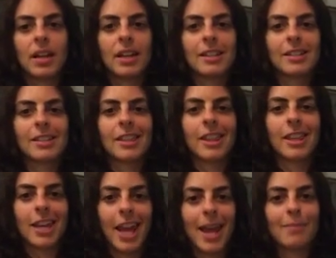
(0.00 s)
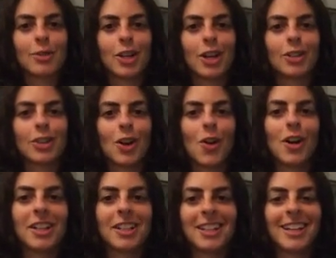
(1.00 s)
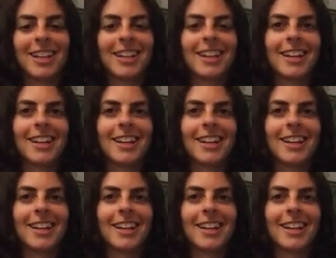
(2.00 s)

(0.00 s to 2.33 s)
It's the game changer quality.